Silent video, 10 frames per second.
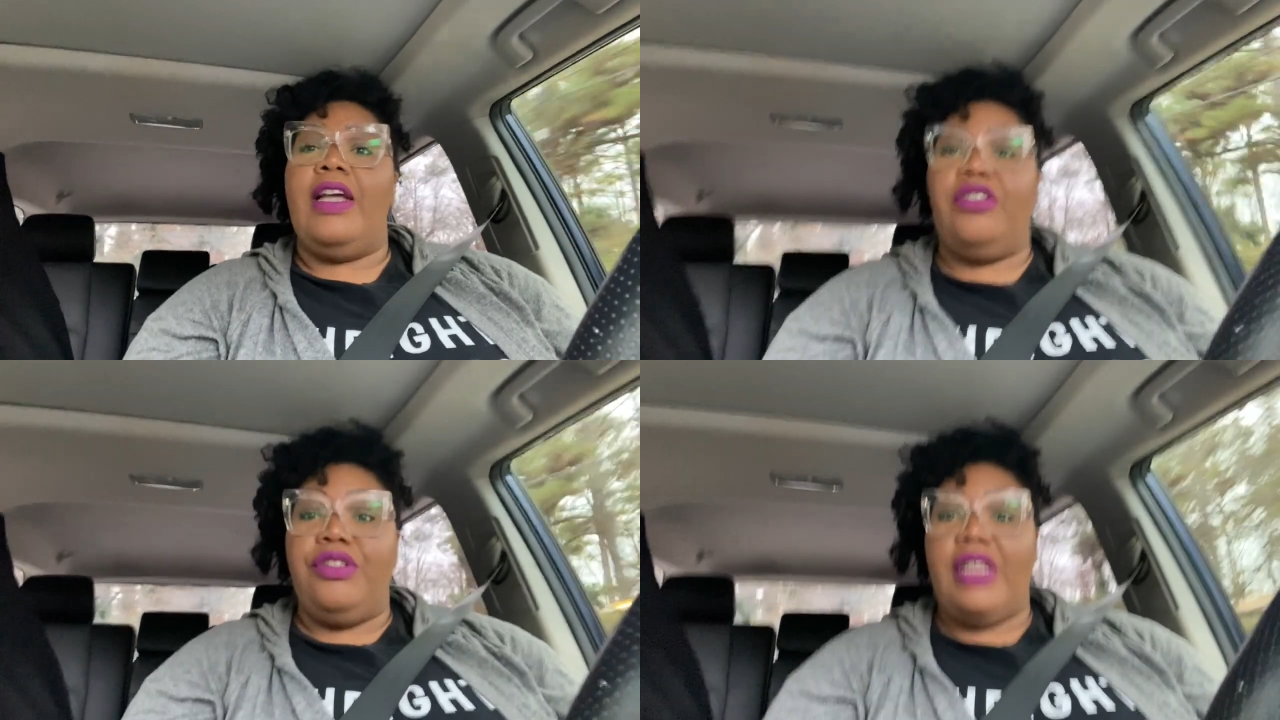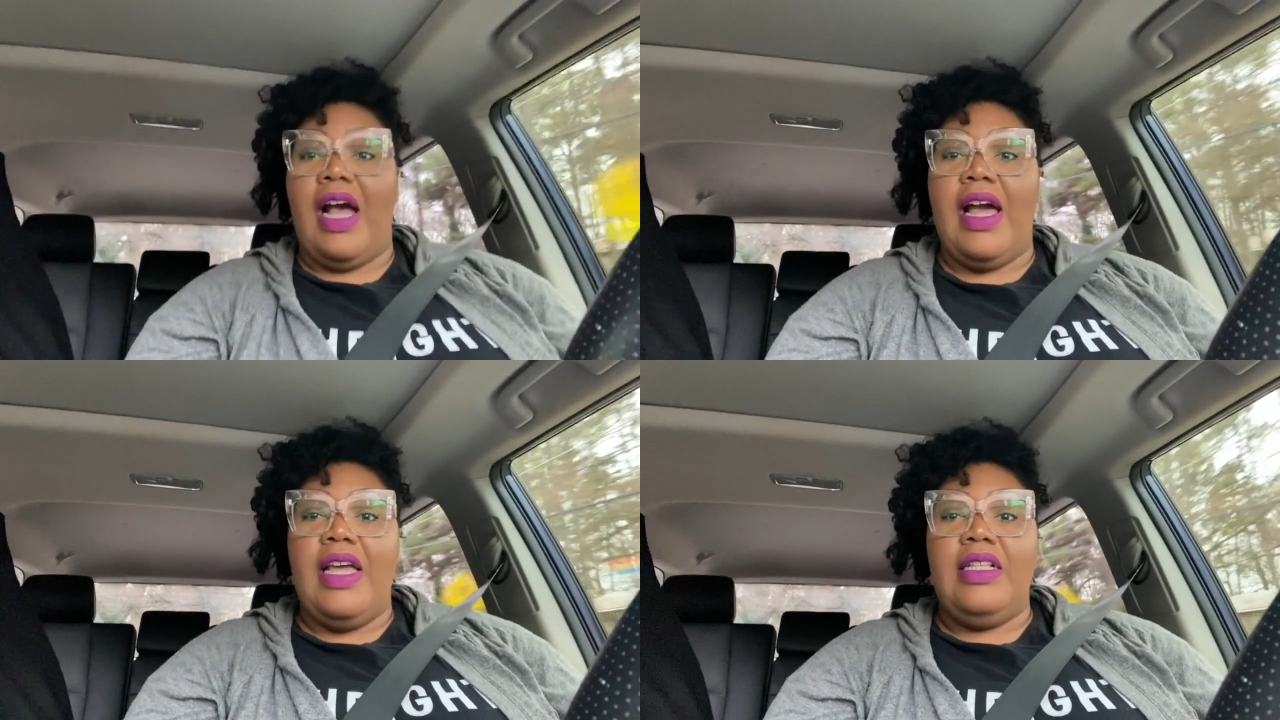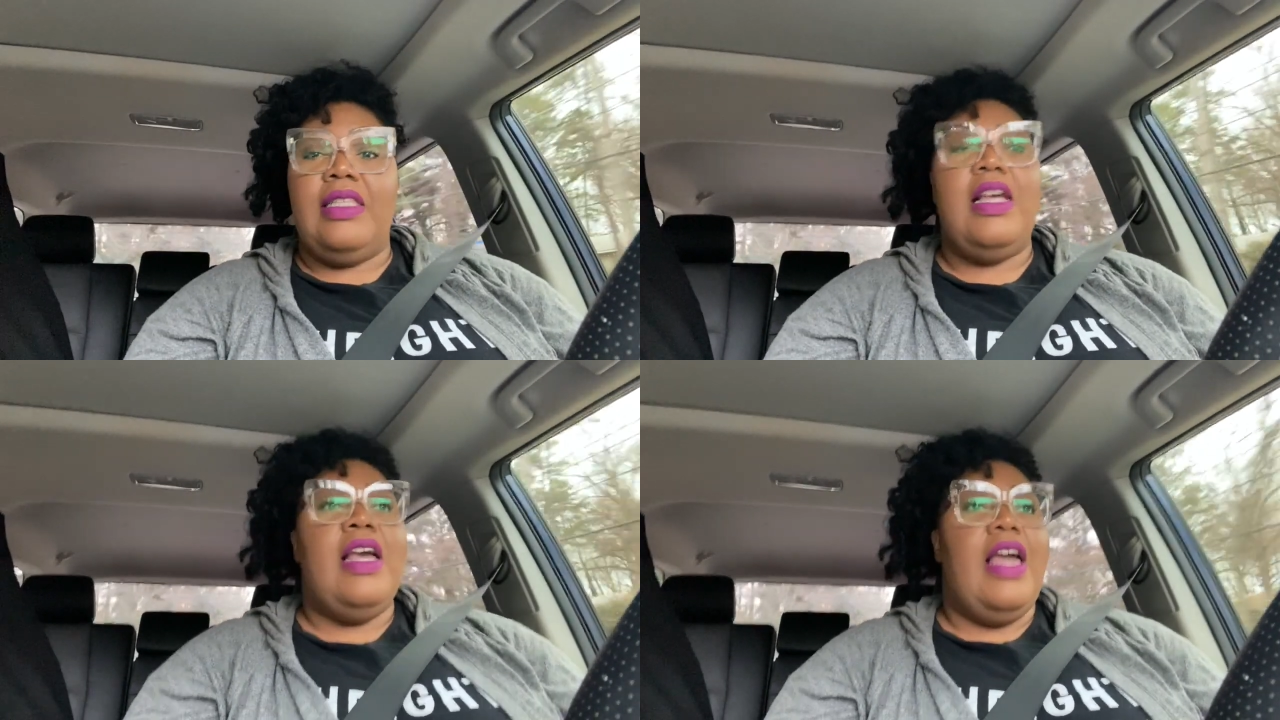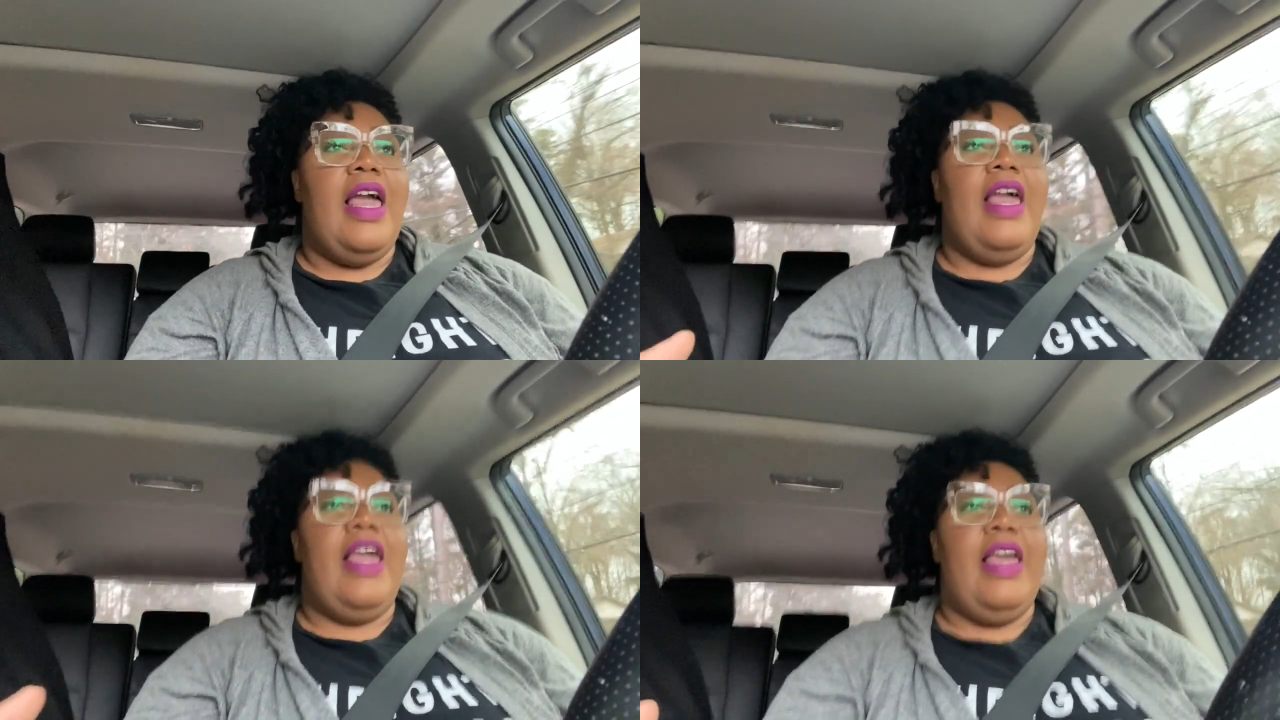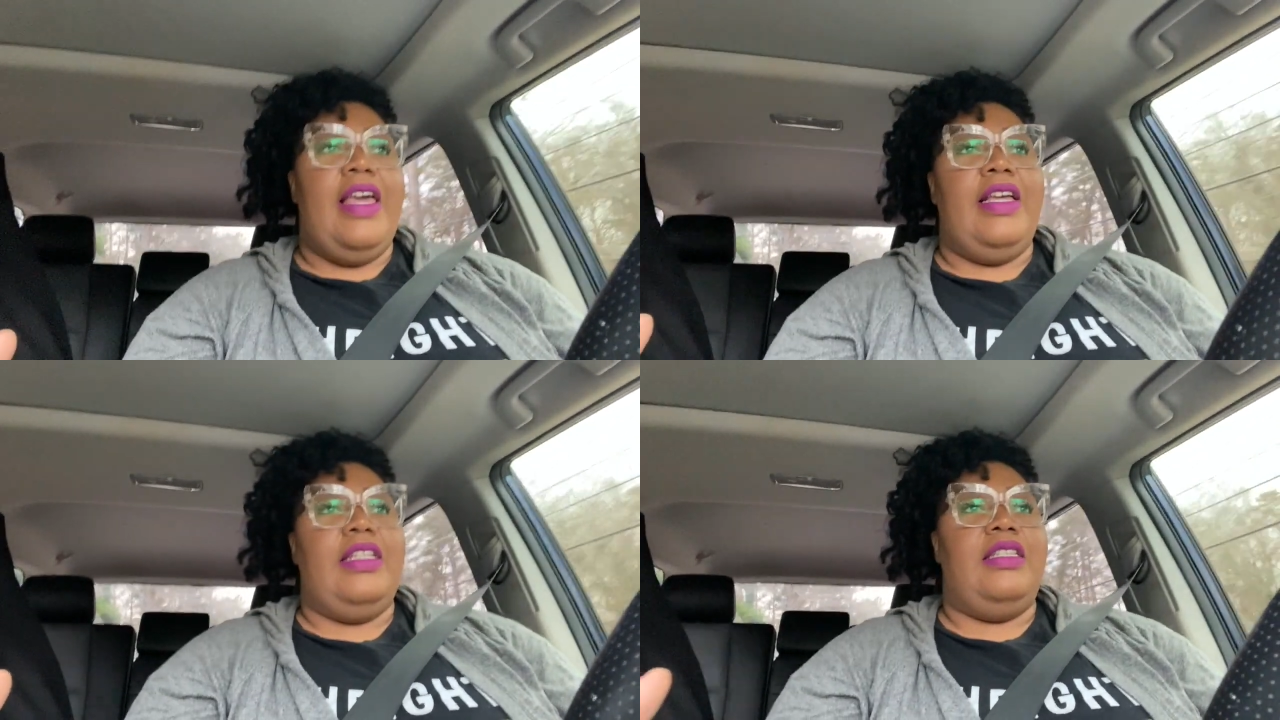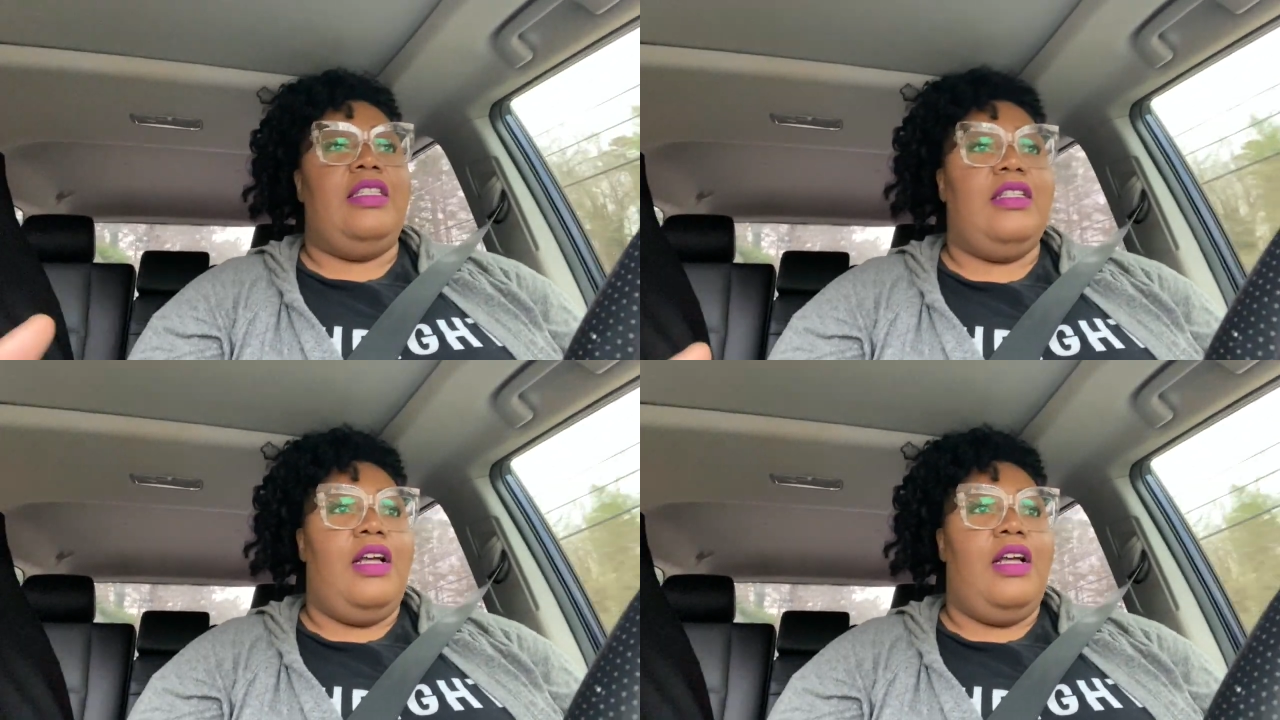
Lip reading: exercise and